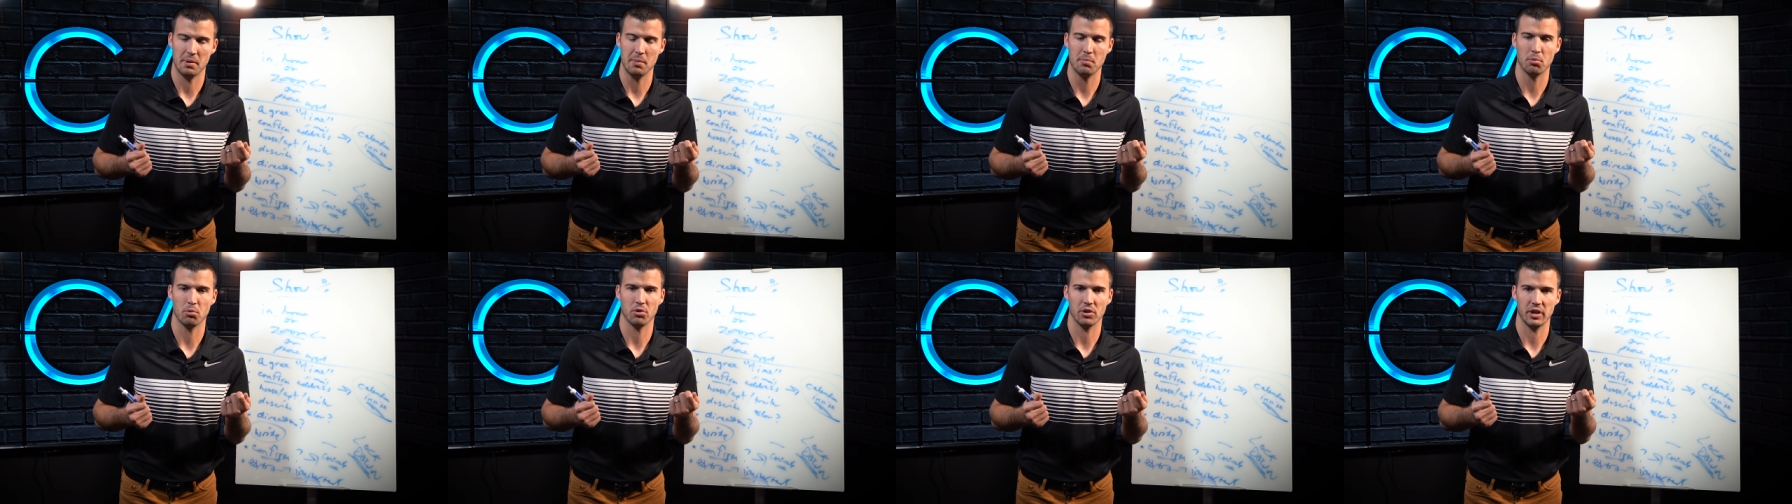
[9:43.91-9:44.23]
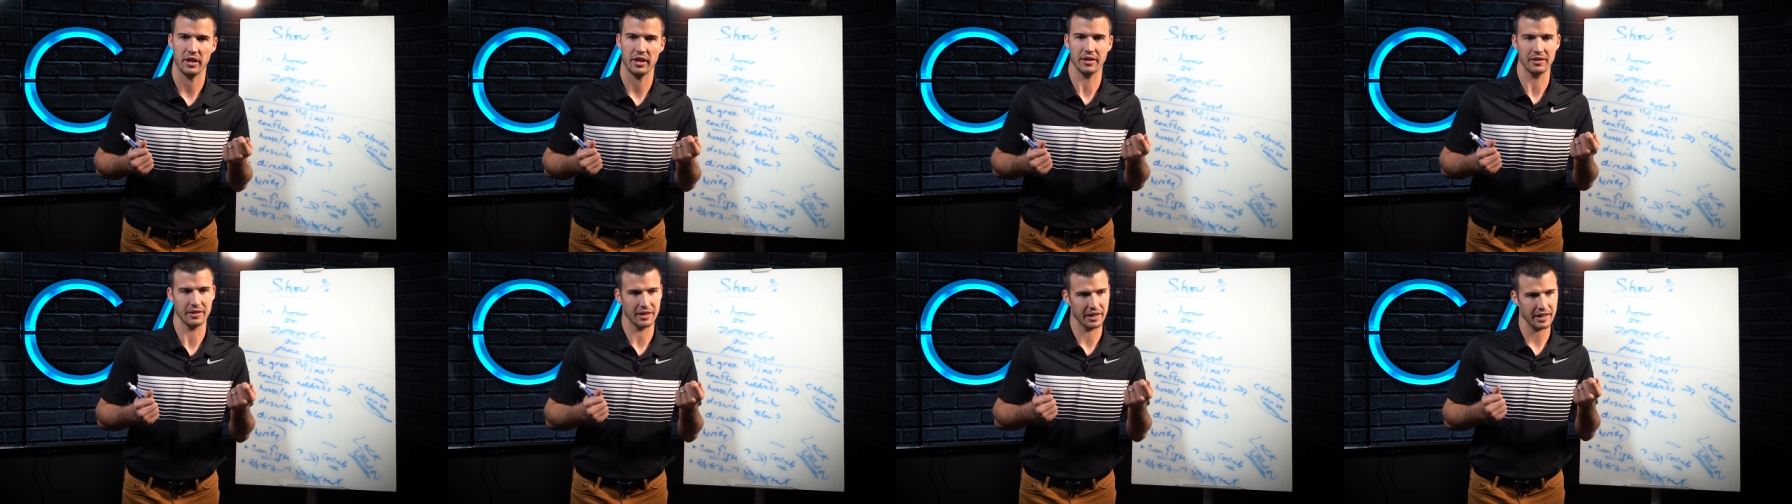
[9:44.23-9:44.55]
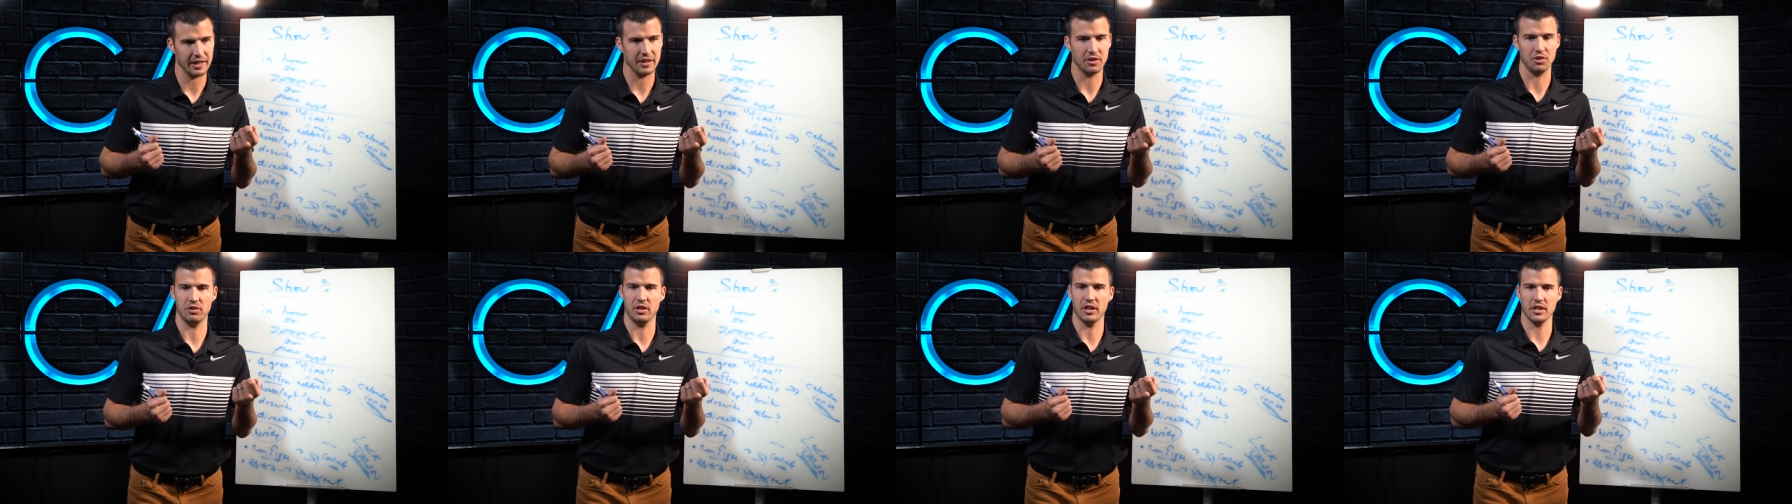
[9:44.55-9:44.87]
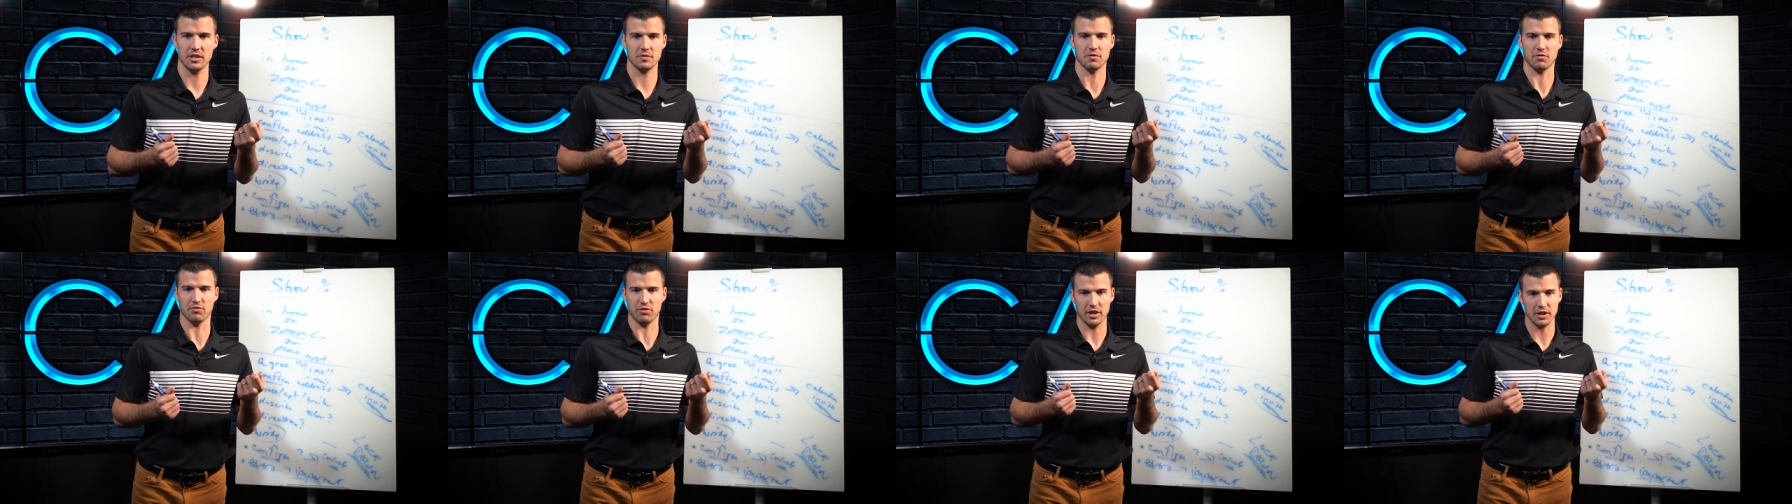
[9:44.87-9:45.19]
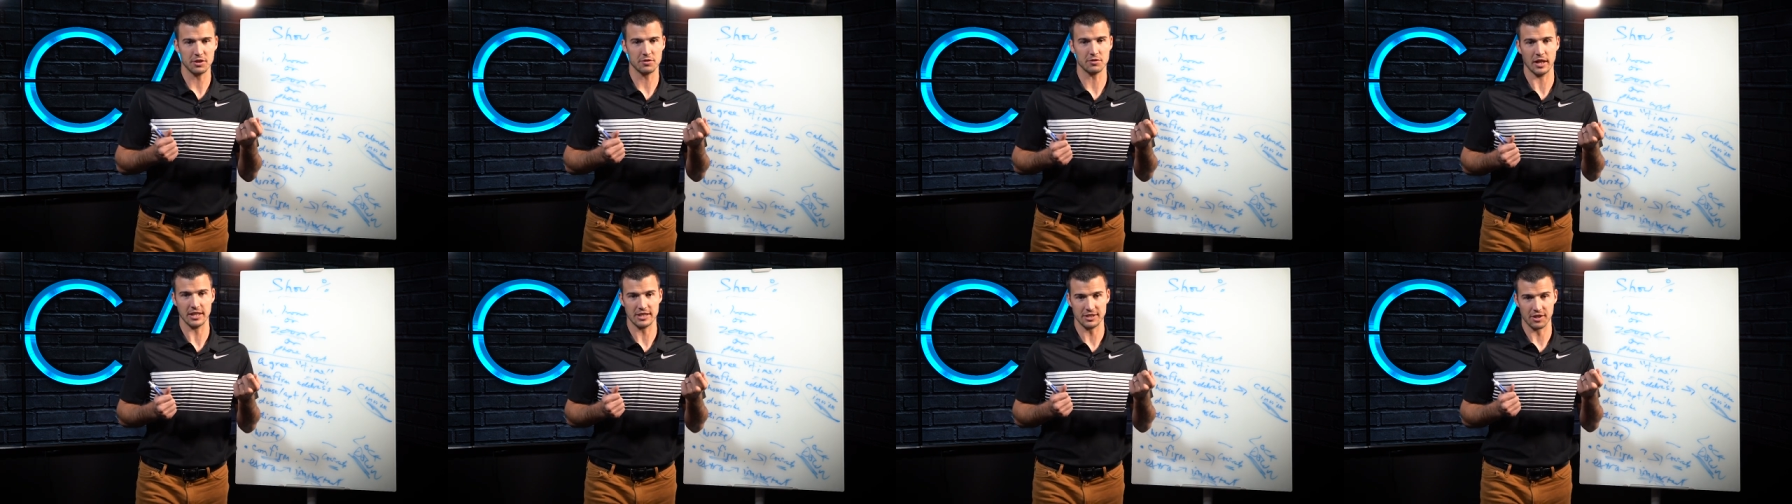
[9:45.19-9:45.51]
people were like, dang, dude,
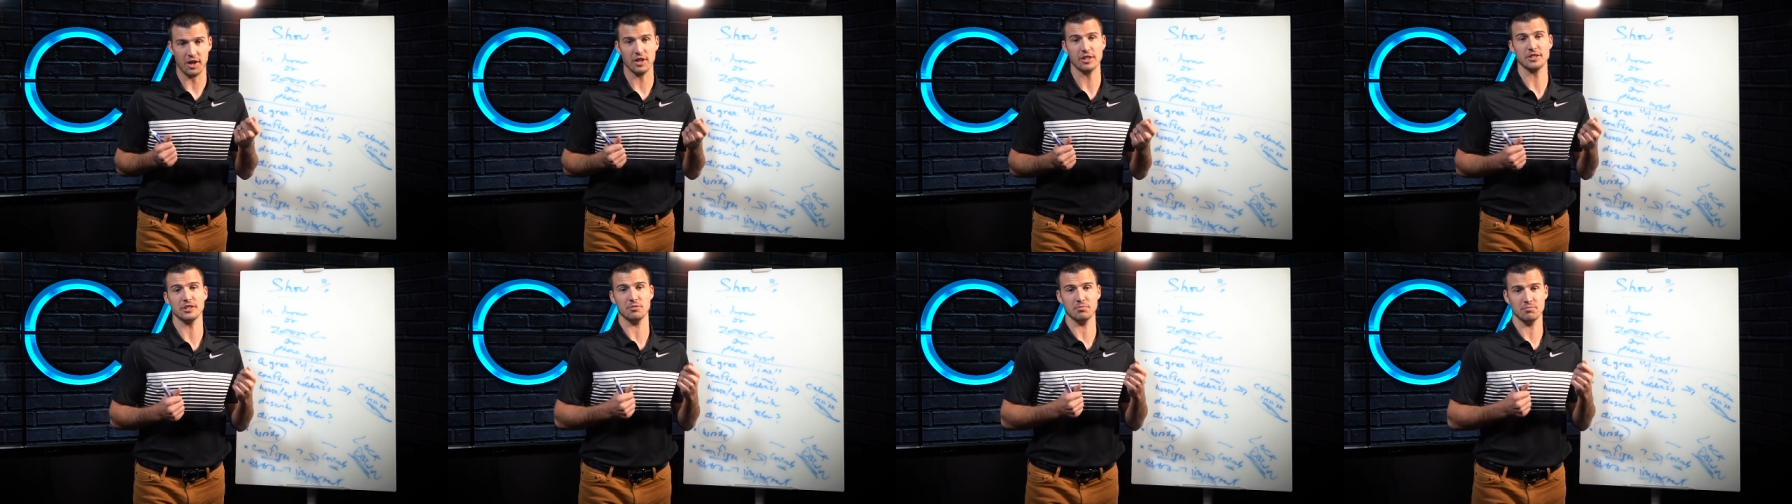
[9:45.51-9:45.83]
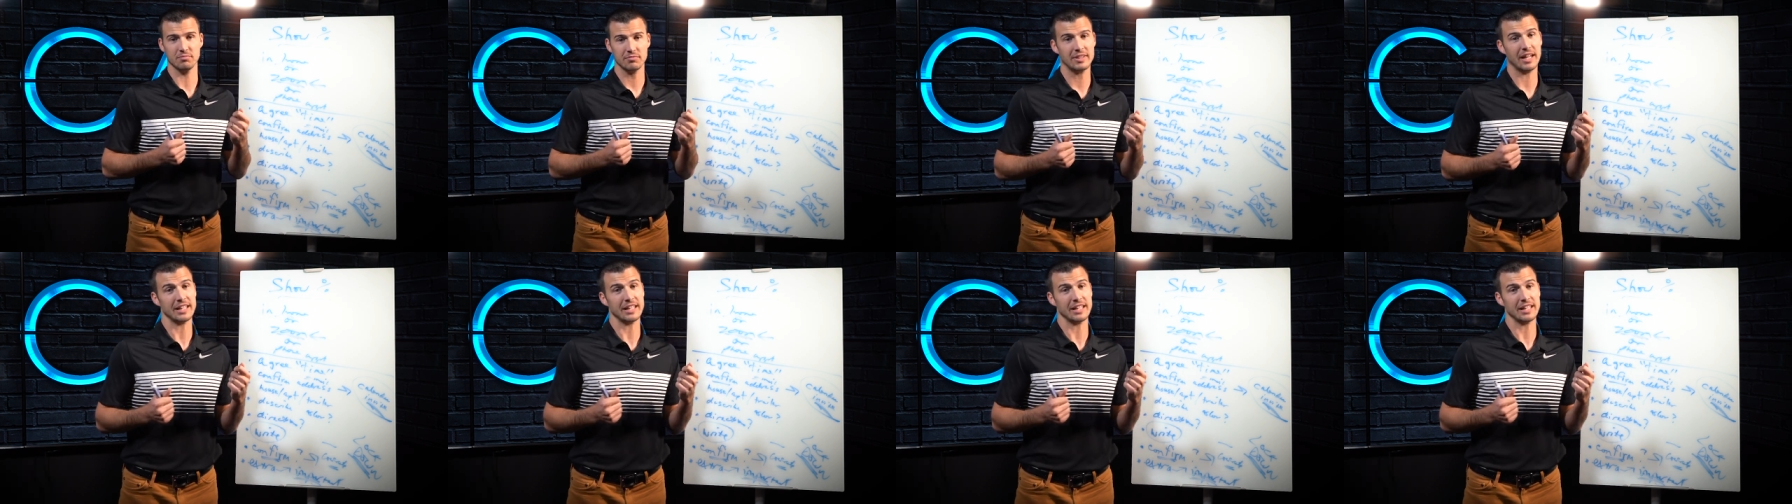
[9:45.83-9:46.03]
that's awesome.